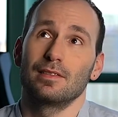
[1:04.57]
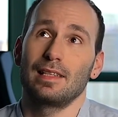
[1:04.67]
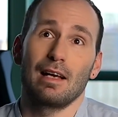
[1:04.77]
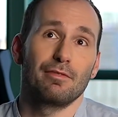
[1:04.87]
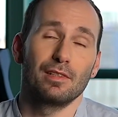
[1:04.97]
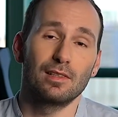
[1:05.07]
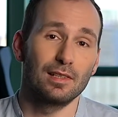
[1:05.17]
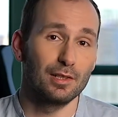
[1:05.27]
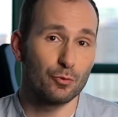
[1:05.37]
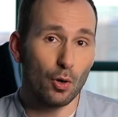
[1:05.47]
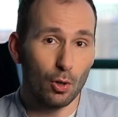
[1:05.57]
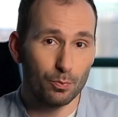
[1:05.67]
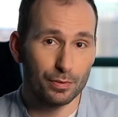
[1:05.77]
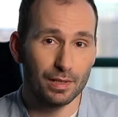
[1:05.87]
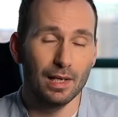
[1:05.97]
definitely
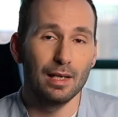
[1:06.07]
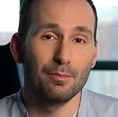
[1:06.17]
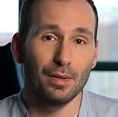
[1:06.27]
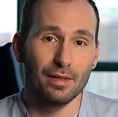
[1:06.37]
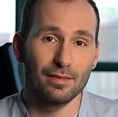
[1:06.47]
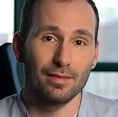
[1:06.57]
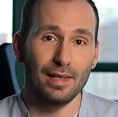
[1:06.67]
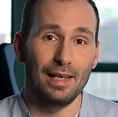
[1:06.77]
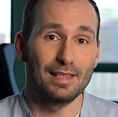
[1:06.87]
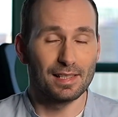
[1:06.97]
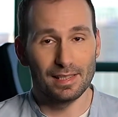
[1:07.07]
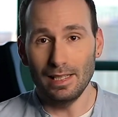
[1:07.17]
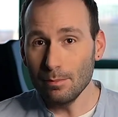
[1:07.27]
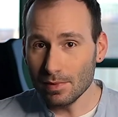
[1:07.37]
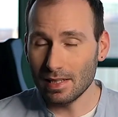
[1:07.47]
dropped, but it
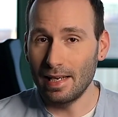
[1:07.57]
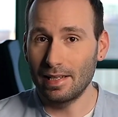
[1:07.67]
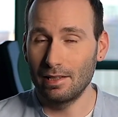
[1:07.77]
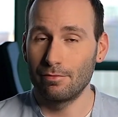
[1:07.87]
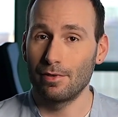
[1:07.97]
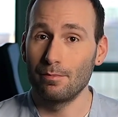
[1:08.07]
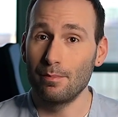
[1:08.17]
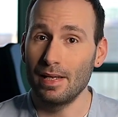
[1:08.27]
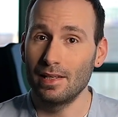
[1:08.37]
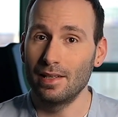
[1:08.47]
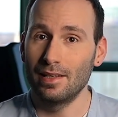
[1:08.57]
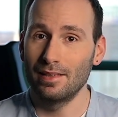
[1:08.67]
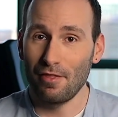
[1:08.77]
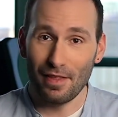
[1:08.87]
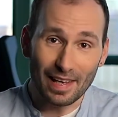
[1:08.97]
seems like it from many
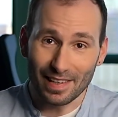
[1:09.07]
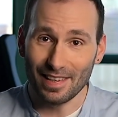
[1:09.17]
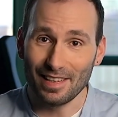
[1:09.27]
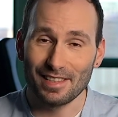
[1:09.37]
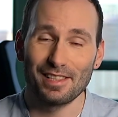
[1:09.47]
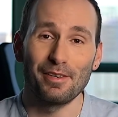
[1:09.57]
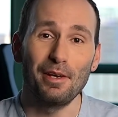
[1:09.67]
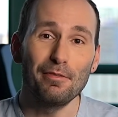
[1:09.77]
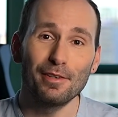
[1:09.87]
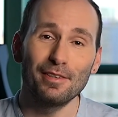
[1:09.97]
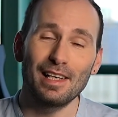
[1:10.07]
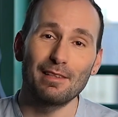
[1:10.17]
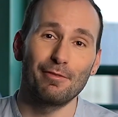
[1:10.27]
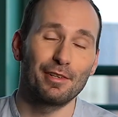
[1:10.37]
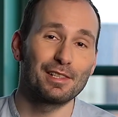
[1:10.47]
things. So if you look
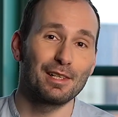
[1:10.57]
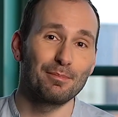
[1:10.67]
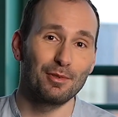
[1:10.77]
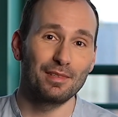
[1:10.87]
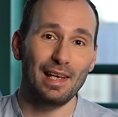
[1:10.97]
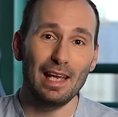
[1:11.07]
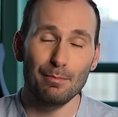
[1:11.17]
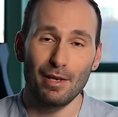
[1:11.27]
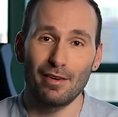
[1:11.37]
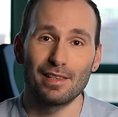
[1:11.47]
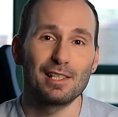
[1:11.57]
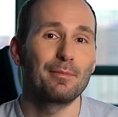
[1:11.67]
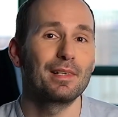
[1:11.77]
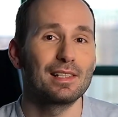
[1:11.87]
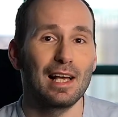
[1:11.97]
at, for example, the
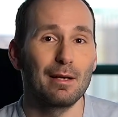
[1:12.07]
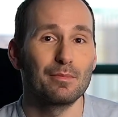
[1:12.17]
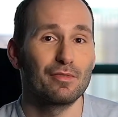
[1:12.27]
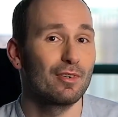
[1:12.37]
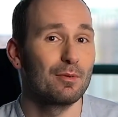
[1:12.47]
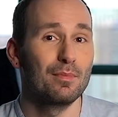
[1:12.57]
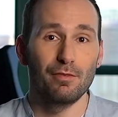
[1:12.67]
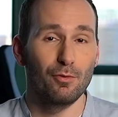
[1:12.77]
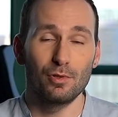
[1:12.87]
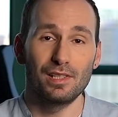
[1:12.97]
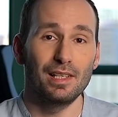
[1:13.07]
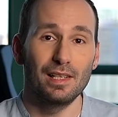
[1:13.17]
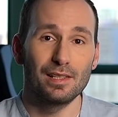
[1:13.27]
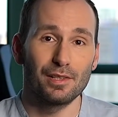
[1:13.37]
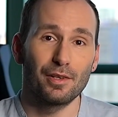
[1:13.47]
ABRSM exams from 40
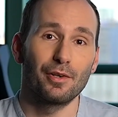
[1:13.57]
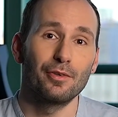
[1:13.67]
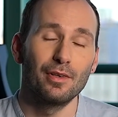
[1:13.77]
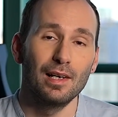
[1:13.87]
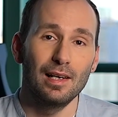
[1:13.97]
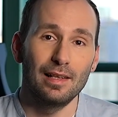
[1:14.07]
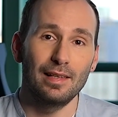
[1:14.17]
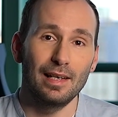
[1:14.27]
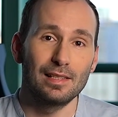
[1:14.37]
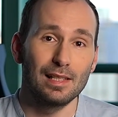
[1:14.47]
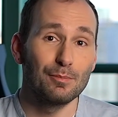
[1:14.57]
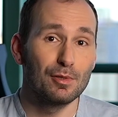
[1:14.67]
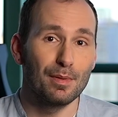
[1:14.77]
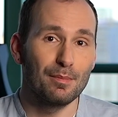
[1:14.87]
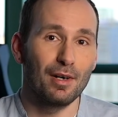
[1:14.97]
years ago, they seem to
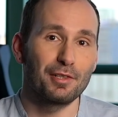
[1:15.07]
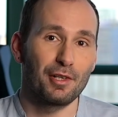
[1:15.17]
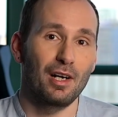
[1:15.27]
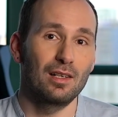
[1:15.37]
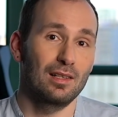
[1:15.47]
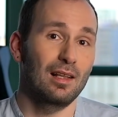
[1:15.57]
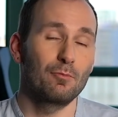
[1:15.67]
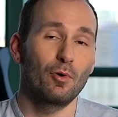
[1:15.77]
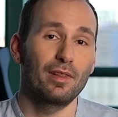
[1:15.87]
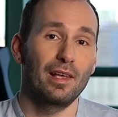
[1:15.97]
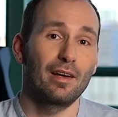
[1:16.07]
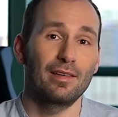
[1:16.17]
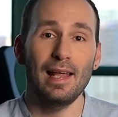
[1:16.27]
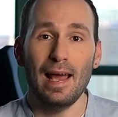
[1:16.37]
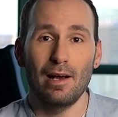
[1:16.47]
be much harder than what they are
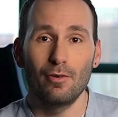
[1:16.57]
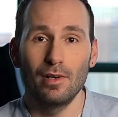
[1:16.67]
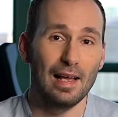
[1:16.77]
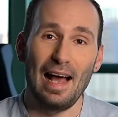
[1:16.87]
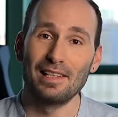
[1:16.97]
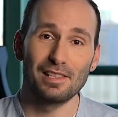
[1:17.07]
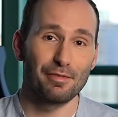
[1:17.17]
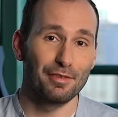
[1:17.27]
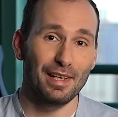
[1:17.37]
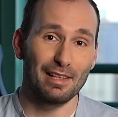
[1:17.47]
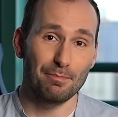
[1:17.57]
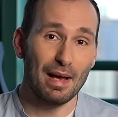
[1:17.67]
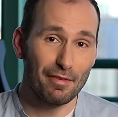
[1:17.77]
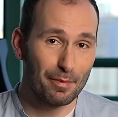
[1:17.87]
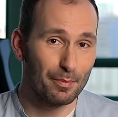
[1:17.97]
now. And if you look at
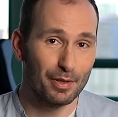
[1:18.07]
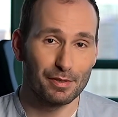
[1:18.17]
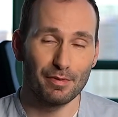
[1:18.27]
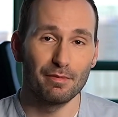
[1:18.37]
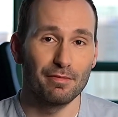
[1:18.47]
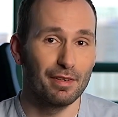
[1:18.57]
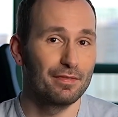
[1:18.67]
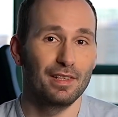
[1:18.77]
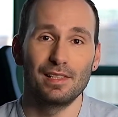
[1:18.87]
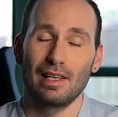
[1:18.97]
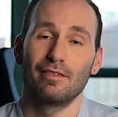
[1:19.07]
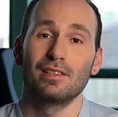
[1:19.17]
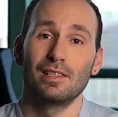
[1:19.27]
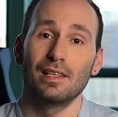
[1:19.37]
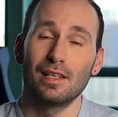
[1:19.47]
method books from 50,
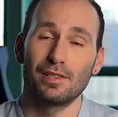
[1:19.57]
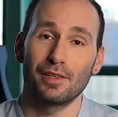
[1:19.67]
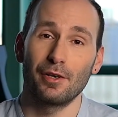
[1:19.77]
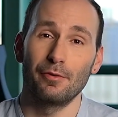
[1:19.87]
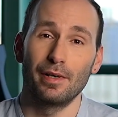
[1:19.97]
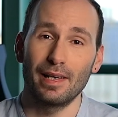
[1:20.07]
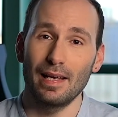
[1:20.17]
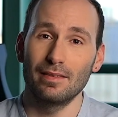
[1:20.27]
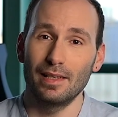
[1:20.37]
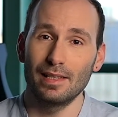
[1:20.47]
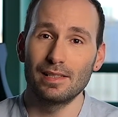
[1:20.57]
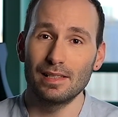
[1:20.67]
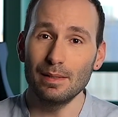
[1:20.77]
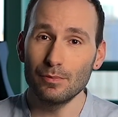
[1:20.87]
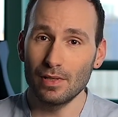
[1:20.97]
70 years ago, again, they
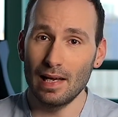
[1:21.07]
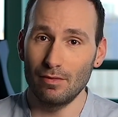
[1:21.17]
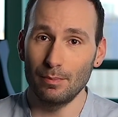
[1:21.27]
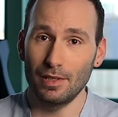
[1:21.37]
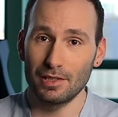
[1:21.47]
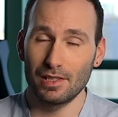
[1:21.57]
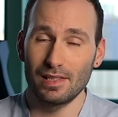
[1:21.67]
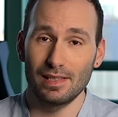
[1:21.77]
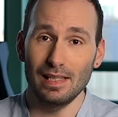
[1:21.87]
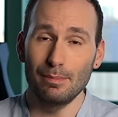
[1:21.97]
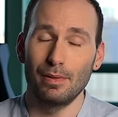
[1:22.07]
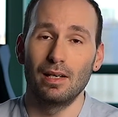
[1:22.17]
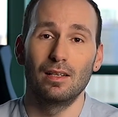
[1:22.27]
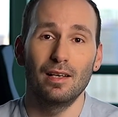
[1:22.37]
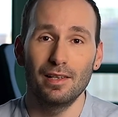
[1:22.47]
seem to have a much
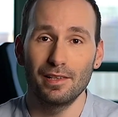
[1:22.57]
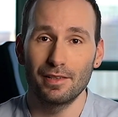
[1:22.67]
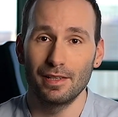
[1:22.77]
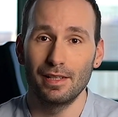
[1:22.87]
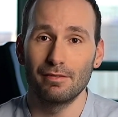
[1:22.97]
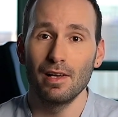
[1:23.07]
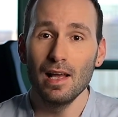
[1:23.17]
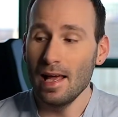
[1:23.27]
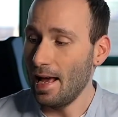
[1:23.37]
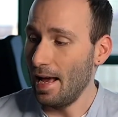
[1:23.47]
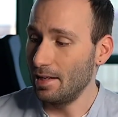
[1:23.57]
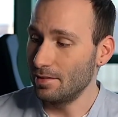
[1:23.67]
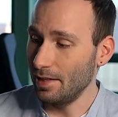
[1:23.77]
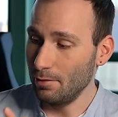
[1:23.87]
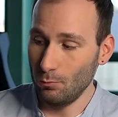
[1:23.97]
steeper learning curve.
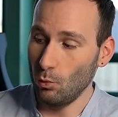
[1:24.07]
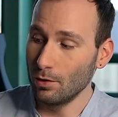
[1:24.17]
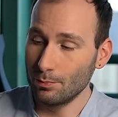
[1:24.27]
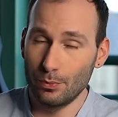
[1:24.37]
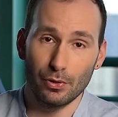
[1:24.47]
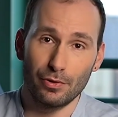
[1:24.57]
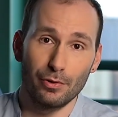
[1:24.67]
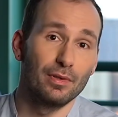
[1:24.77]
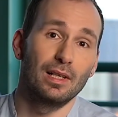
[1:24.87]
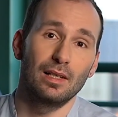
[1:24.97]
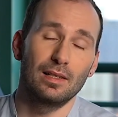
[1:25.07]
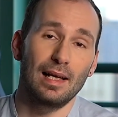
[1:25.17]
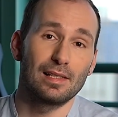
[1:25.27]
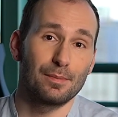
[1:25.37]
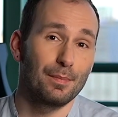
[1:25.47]
And in one book, you learn
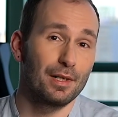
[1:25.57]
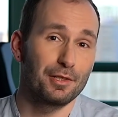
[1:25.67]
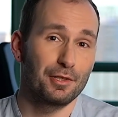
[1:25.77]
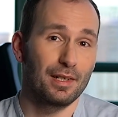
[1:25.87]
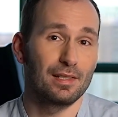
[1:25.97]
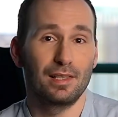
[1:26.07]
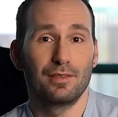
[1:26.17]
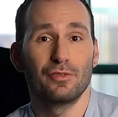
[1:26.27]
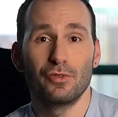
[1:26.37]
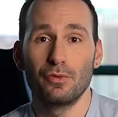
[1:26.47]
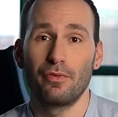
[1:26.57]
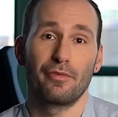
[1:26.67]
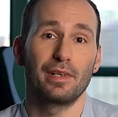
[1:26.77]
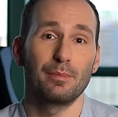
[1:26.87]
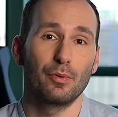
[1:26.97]
as much as in
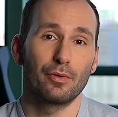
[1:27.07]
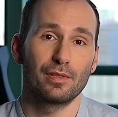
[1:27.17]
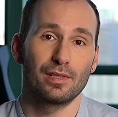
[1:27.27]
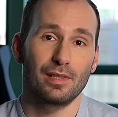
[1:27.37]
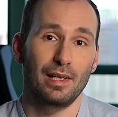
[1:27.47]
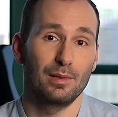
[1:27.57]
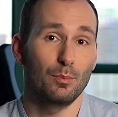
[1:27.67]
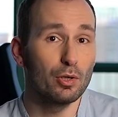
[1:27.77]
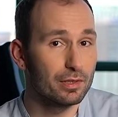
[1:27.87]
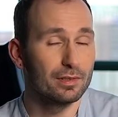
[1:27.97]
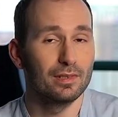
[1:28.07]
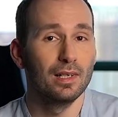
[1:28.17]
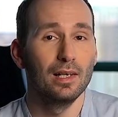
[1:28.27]
2-3 books in a modern